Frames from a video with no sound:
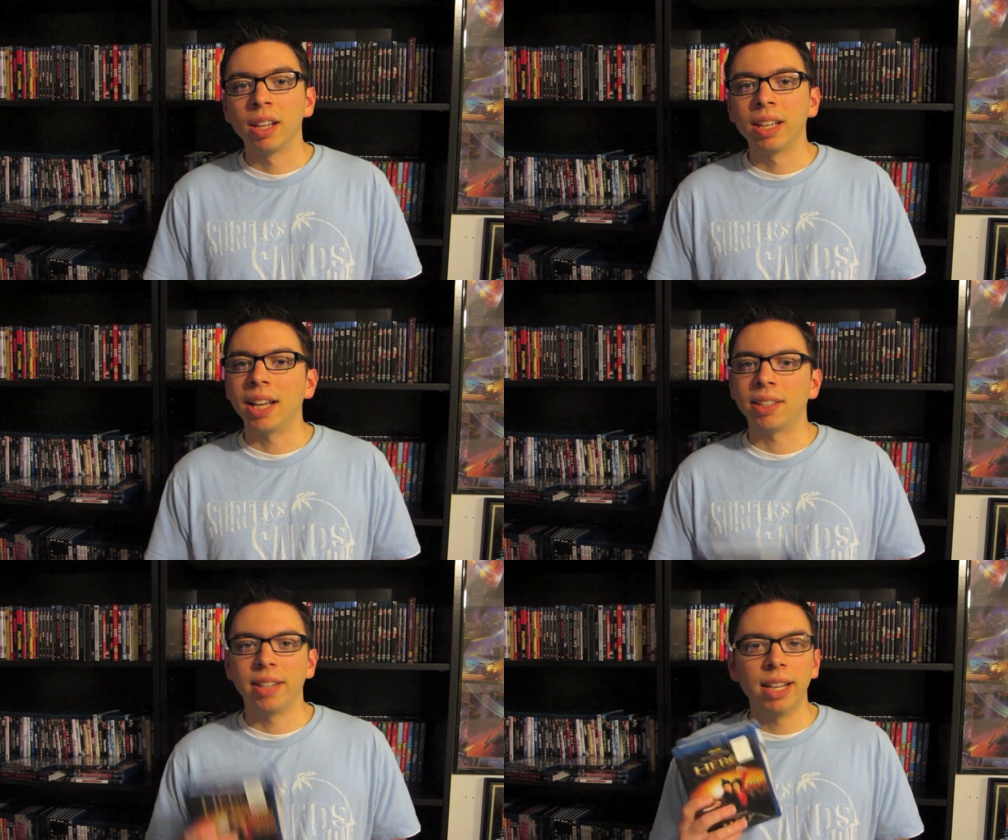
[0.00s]

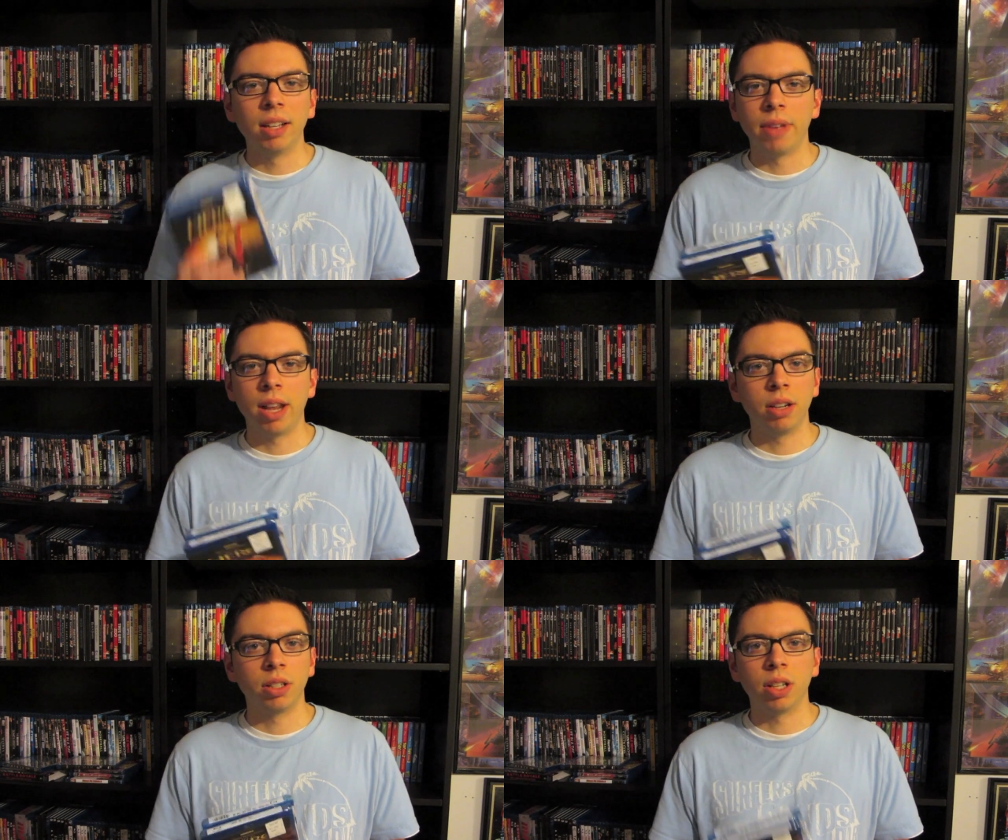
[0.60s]
guys, take
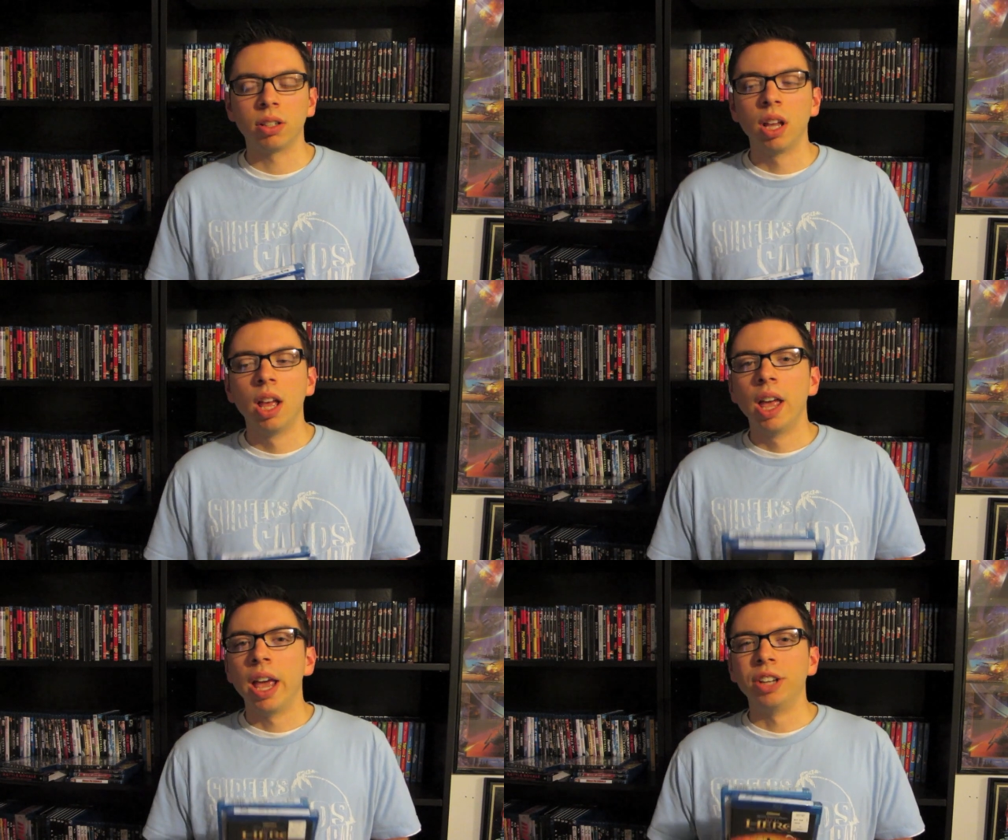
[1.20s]
advantage of this
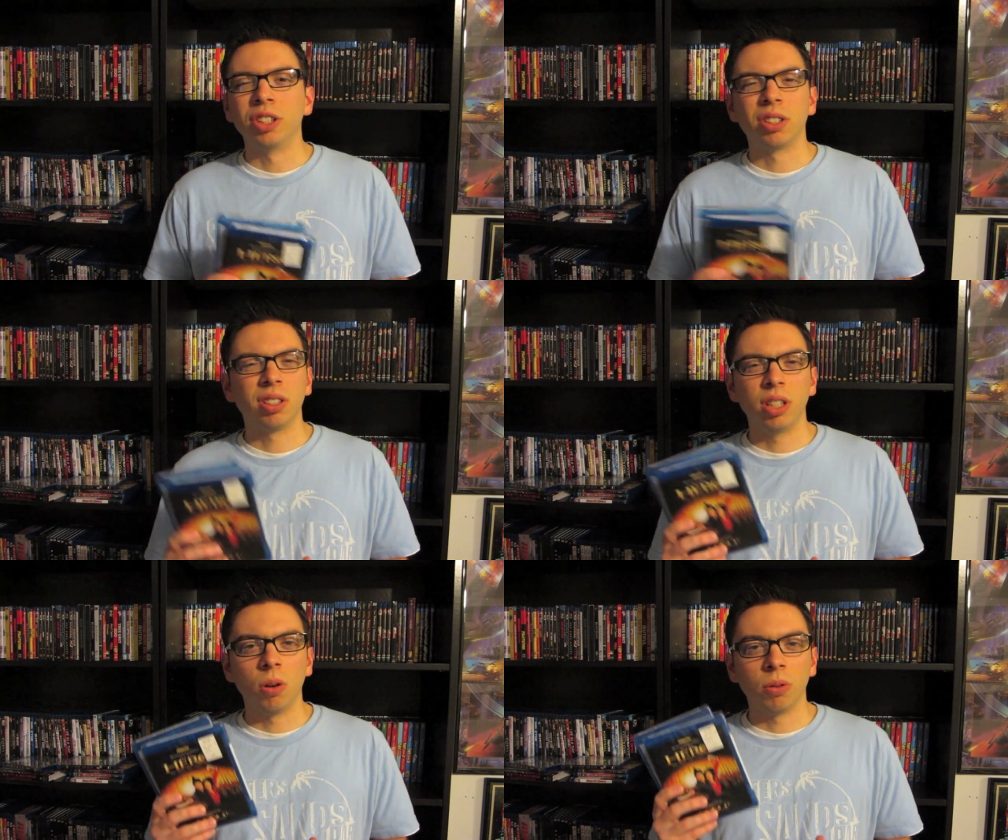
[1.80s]
and
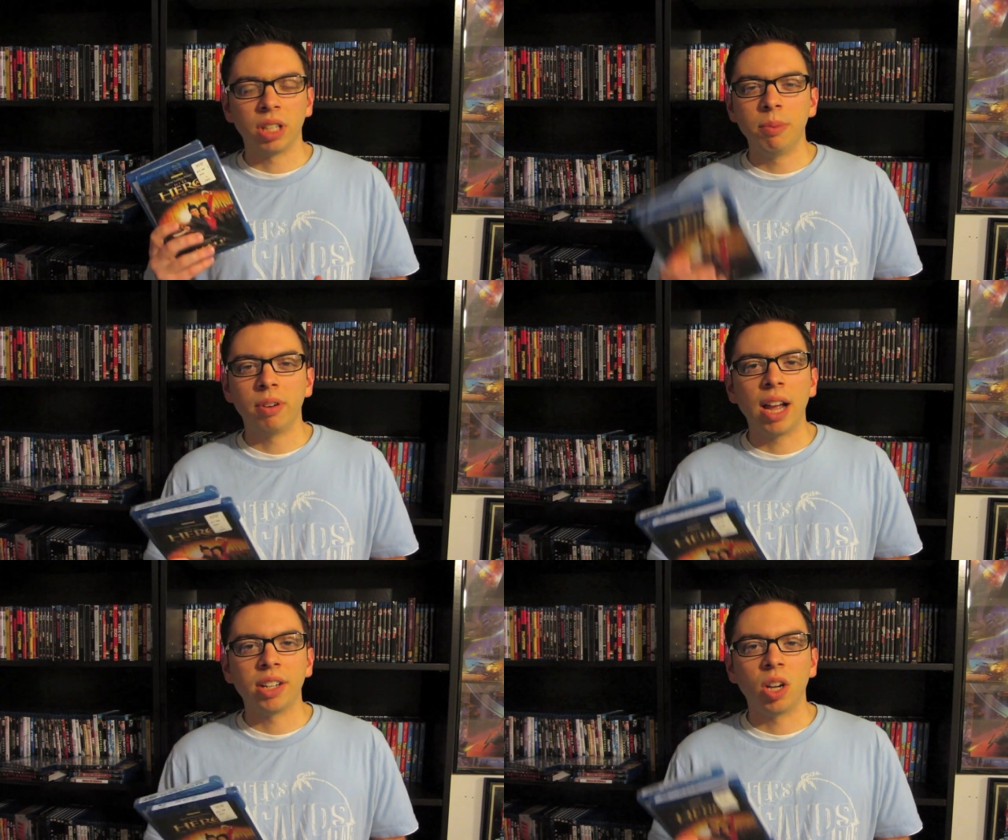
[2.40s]
just you know keep
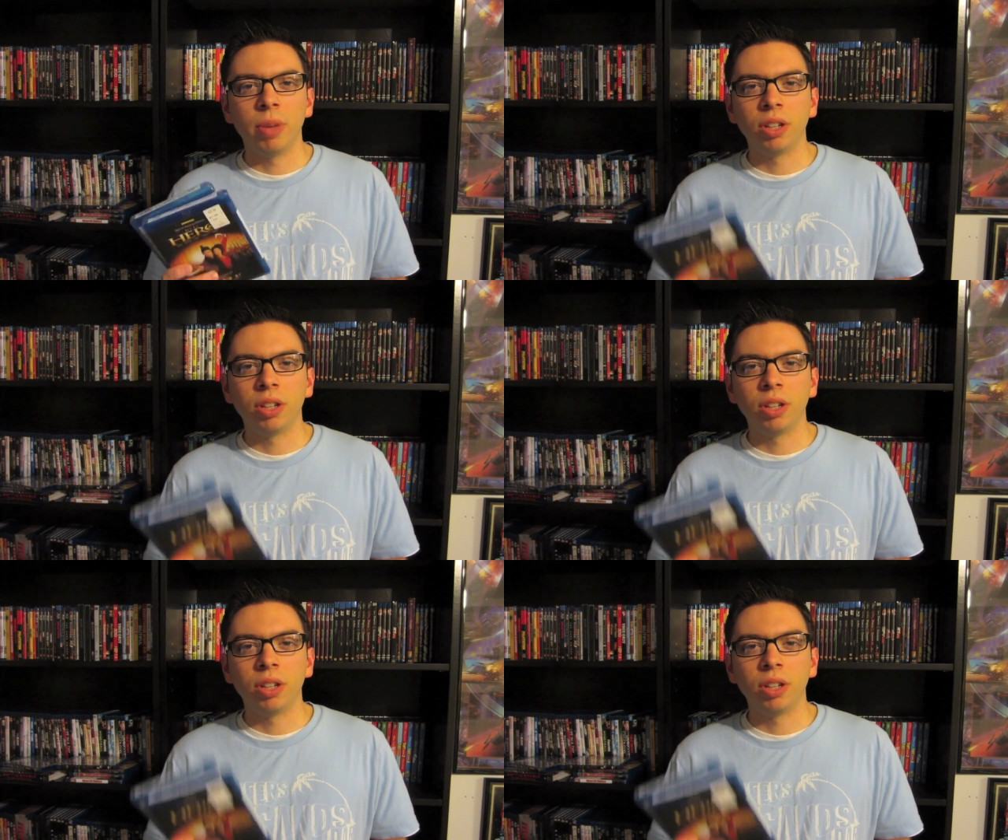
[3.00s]
your eyes out.